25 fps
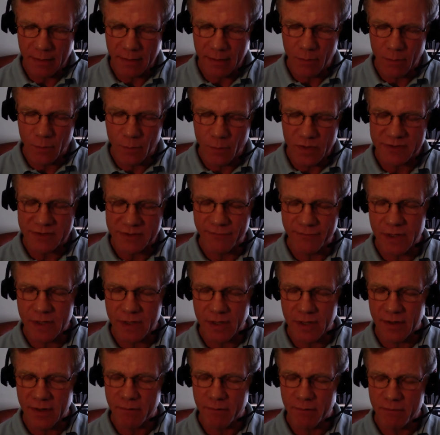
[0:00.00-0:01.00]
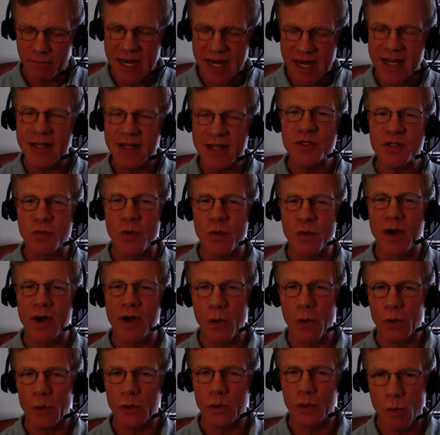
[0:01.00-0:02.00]
was meeting this one
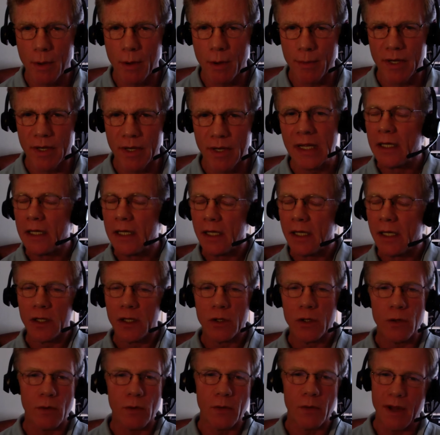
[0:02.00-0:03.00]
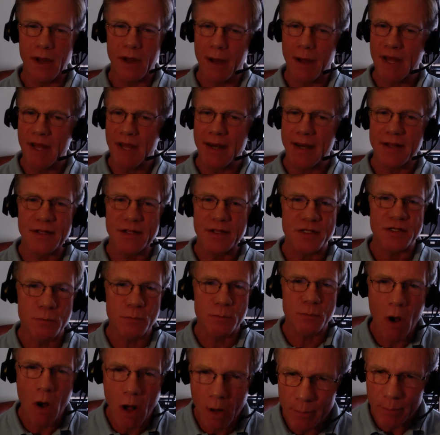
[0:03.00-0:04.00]
older woman who I met in a
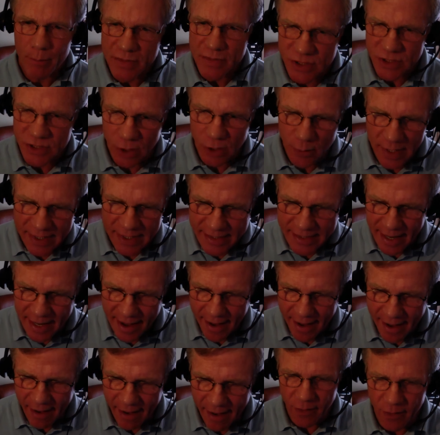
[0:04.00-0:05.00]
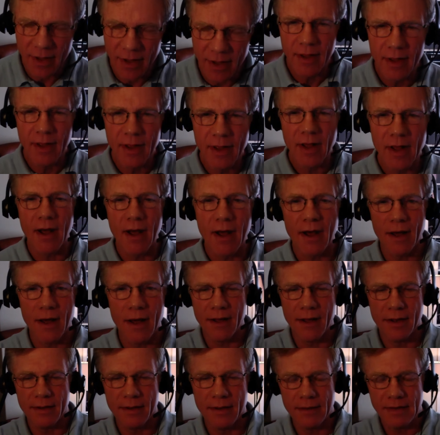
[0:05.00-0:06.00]
small Missouri town
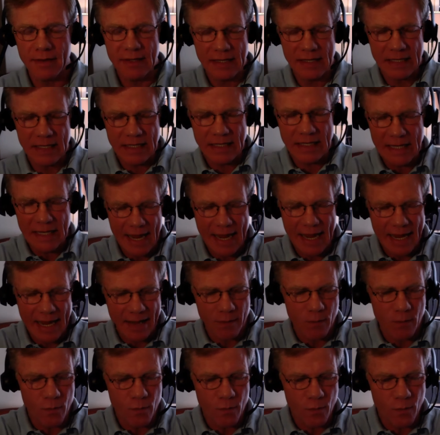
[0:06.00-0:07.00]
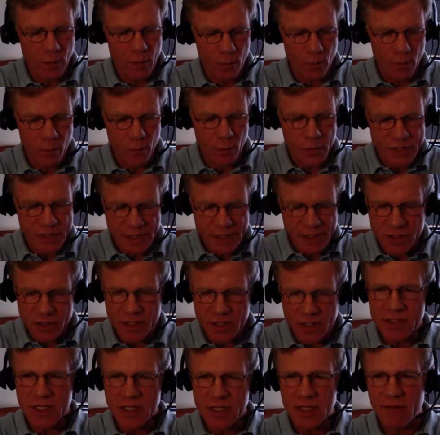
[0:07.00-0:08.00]
where she had
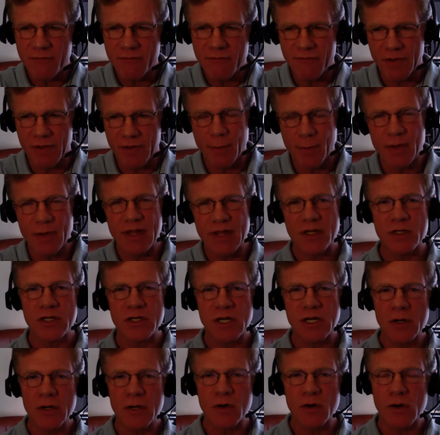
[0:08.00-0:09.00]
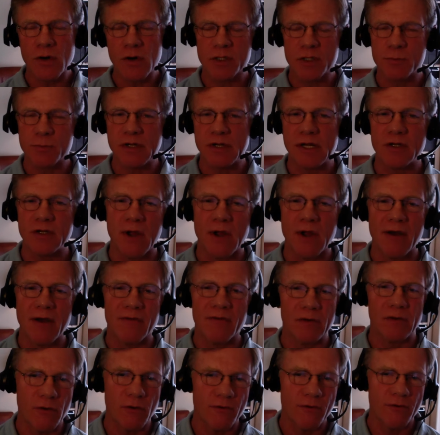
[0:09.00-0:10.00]
just seen the film, and she and her husband had
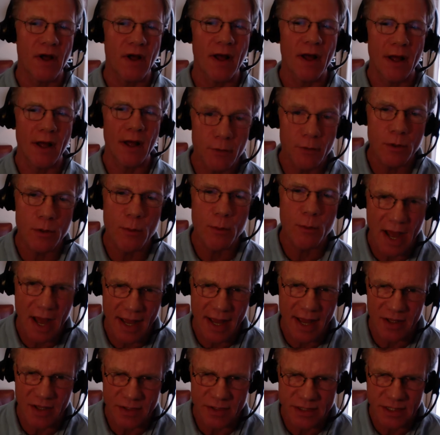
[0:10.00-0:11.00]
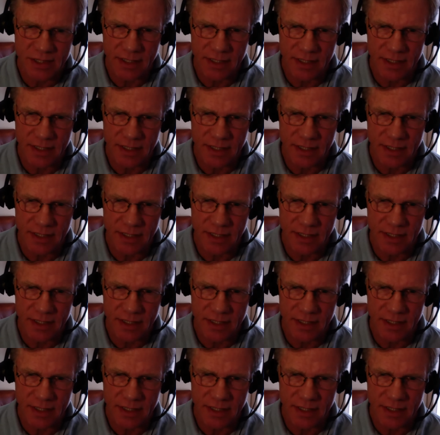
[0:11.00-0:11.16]
traveled over 100 miles,